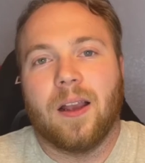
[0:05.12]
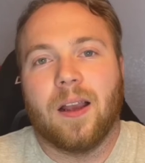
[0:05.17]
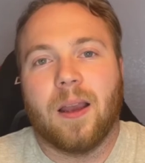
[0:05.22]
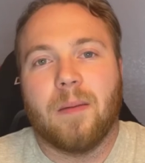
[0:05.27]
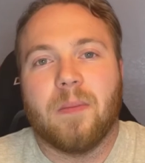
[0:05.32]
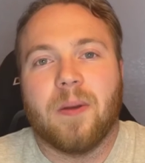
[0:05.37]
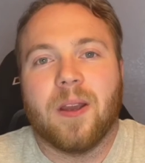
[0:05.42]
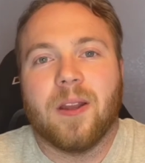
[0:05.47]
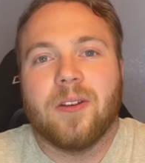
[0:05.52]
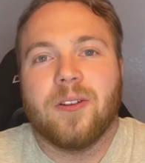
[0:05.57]

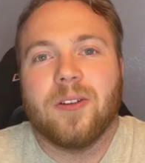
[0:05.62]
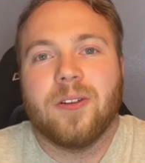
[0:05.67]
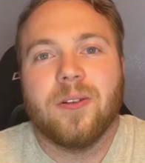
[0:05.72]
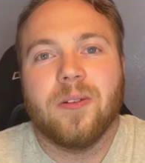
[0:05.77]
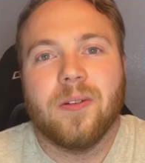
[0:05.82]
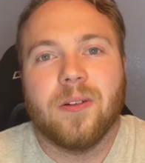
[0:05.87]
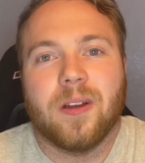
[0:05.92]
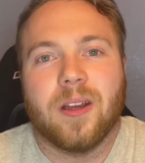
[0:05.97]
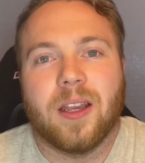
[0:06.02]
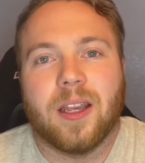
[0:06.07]
I'm
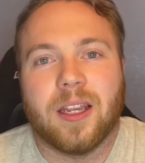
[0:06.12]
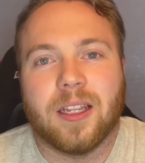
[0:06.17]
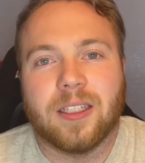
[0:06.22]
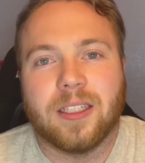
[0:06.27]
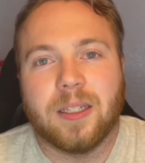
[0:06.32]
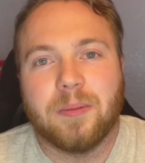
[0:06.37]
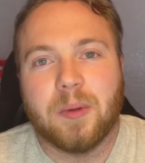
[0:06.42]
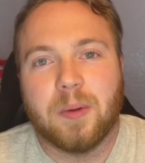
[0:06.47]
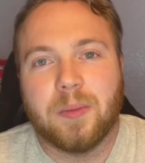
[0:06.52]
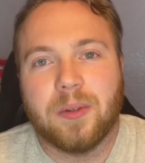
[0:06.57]
Andrew, a
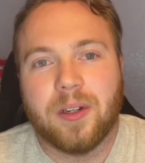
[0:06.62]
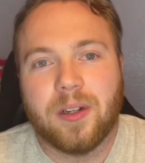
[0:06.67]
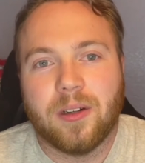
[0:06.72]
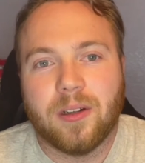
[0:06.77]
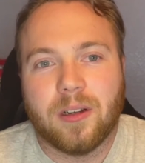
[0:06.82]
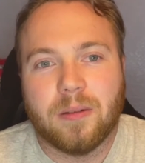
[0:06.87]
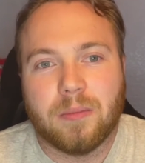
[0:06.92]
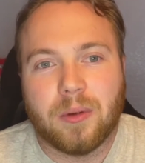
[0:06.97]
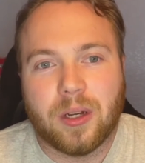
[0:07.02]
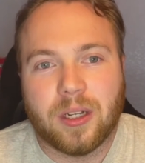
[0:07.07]
team member here
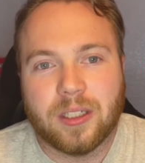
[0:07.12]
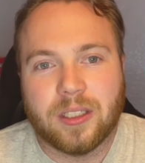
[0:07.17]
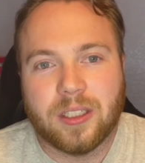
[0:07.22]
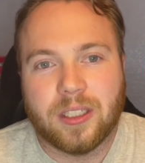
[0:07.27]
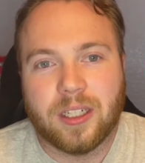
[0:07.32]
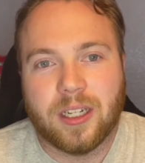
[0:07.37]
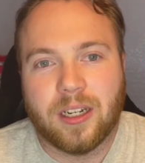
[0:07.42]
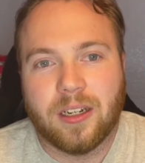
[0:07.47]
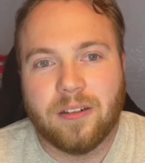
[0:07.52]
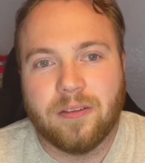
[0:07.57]
on Paws
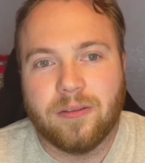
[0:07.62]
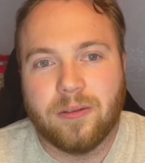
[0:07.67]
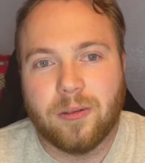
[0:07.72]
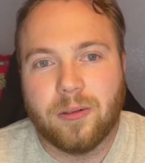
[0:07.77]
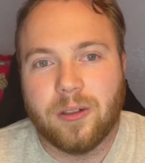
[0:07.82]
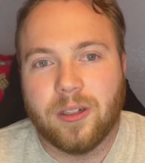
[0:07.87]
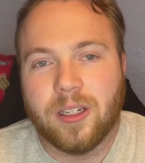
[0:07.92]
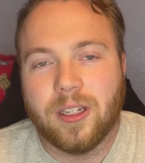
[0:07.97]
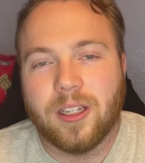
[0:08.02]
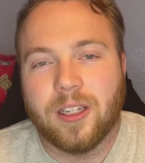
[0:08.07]
to Care
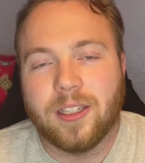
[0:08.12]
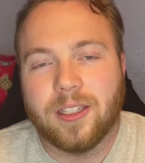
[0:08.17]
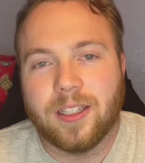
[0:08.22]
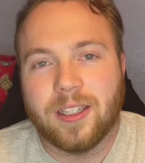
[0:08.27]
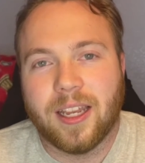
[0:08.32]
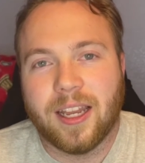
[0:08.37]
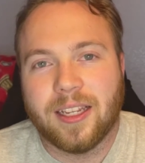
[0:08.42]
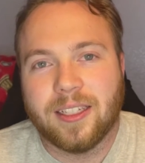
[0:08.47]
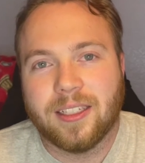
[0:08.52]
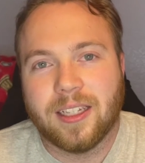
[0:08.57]
For, and in
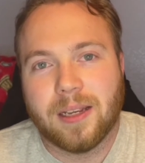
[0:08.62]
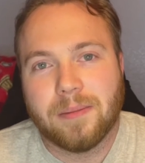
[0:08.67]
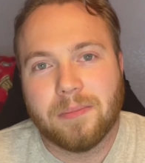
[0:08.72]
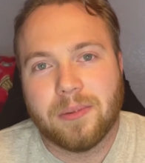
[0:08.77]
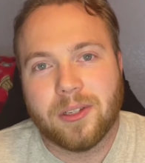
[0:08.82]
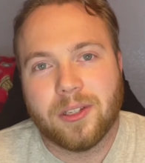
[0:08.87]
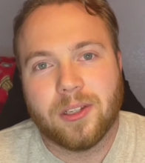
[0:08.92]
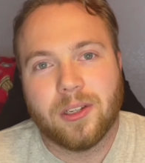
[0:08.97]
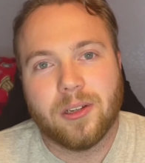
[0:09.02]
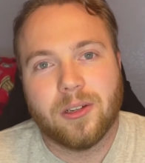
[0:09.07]
today's
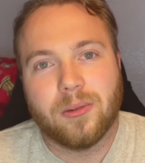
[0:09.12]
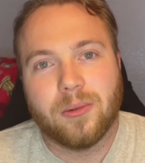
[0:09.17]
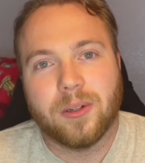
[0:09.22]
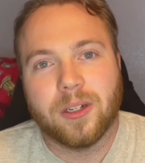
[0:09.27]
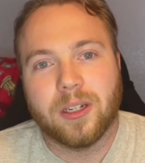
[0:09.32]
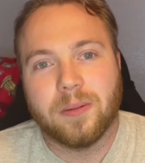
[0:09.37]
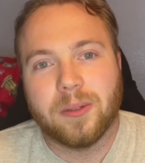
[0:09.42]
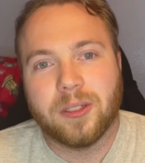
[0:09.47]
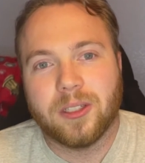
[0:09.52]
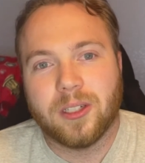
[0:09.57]
episode we're
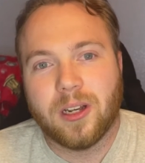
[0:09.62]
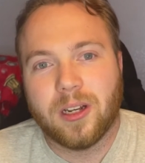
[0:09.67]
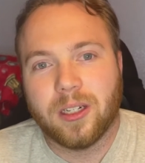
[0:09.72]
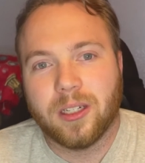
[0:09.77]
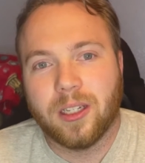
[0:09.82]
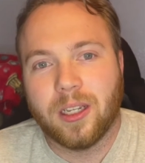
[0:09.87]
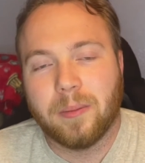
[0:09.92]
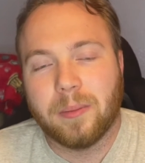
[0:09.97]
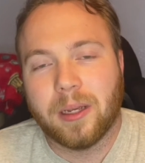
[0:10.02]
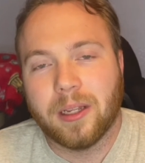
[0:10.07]
going to be
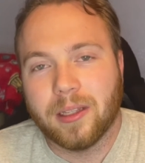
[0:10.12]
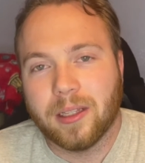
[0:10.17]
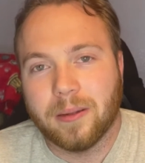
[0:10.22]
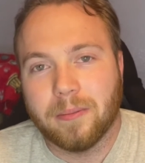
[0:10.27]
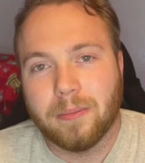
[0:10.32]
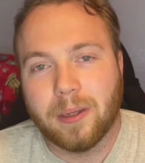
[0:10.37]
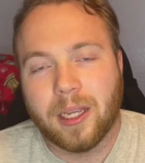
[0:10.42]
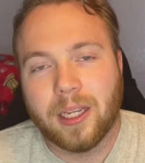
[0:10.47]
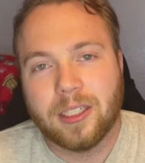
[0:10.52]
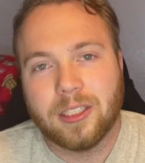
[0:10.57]
talking about the
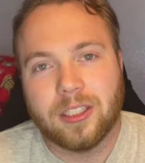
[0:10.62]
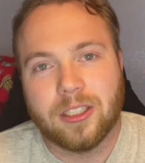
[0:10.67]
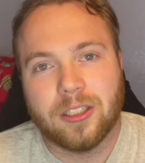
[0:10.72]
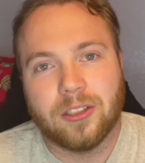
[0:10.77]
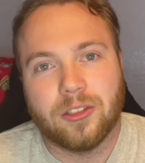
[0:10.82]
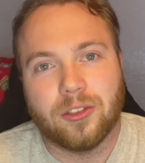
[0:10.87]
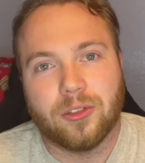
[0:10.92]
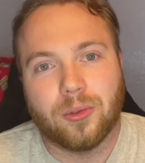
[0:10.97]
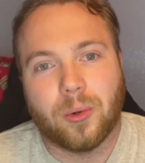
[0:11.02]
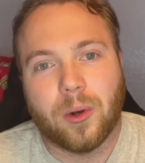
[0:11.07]

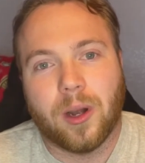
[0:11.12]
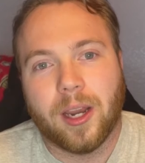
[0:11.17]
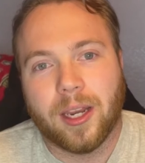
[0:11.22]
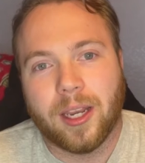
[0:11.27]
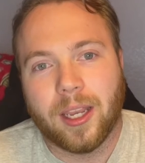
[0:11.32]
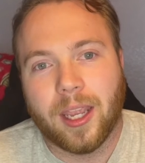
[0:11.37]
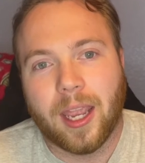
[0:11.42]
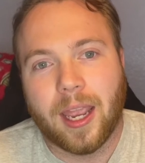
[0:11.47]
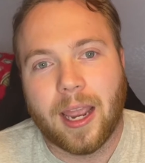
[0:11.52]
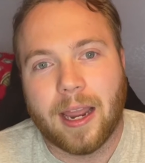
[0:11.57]
best dry
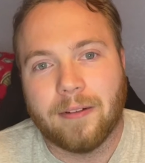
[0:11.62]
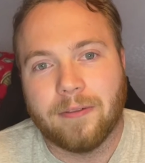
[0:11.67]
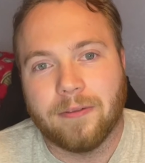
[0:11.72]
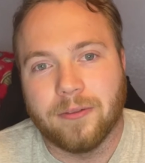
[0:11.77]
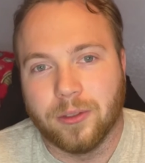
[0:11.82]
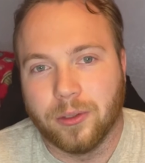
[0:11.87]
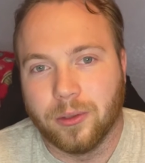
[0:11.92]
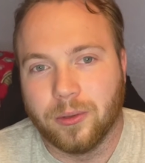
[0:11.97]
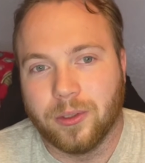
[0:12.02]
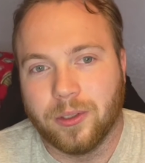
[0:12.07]
cat
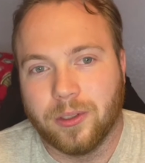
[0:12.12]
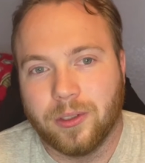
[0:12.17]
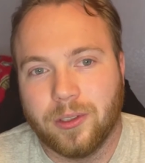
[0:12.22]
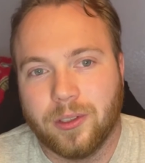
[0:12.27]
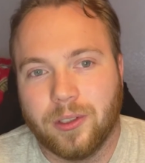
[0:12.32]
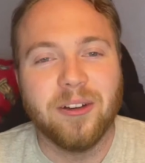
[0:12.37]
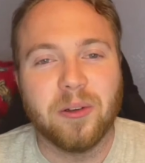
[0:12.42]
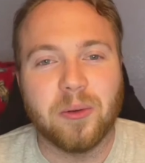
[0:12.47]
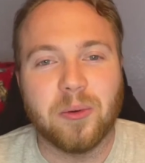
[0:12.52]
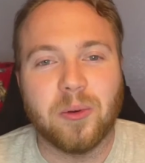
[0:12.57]
food.
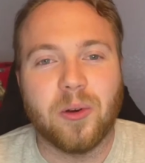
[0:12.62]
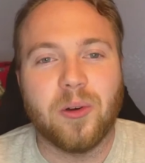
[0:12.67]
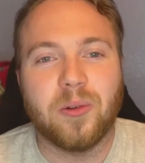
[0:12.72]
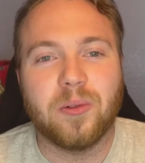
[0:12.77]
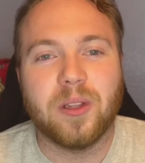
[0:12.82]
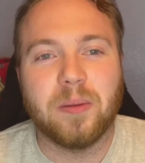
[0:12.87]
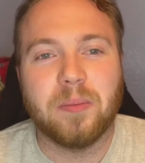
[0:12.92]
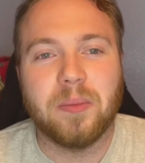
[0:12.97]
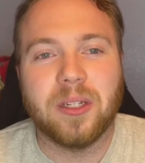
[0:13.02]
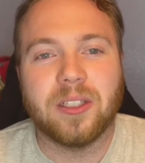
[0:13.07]
We will
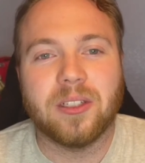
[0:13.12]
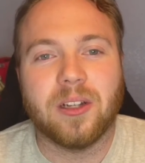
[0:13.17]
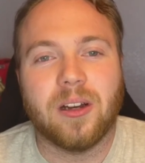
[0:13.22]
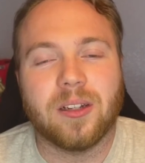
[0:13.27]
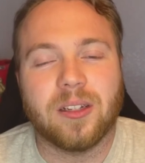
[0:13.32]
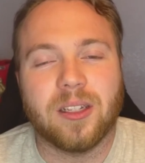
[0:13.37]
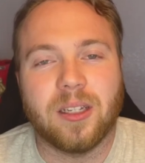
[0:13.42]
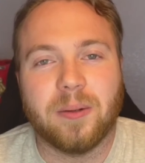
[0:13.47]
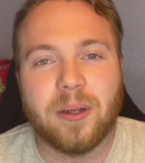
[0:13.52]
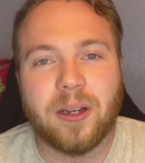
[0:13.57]
only be
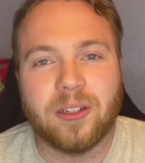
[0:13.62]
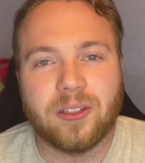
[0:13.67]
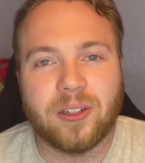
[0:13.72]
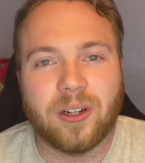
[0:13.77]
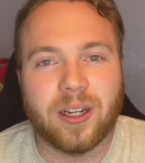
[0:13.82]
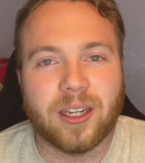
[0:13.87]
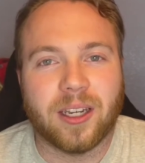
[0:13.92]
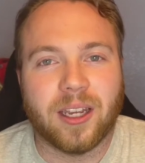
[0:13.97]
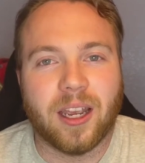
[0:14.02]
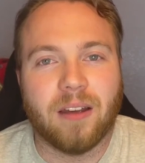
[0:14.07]
talking about
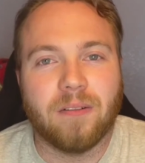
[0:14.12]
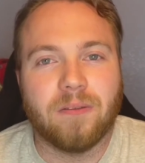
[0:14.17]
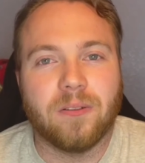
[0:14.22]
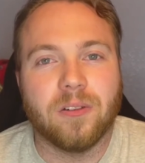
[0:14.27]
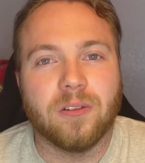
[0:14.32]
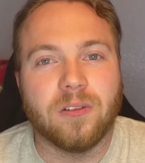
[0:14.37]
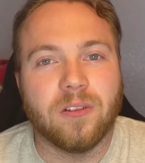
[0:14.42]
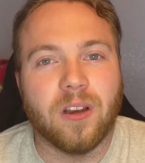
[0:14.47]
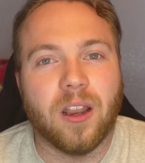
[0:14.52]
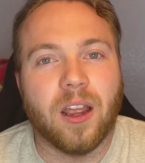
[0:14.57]
dry cat
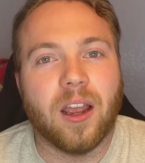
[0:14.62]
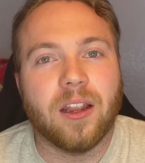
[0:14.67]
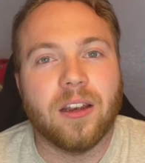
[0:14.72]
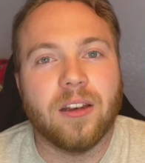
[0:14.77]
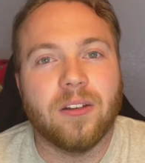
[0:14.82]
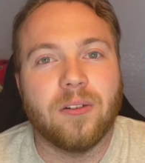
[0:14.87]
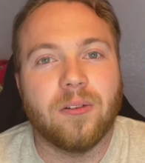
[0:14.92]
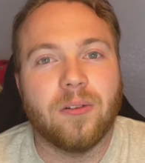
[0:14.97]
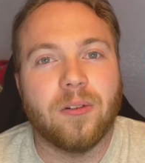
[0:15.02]
food, not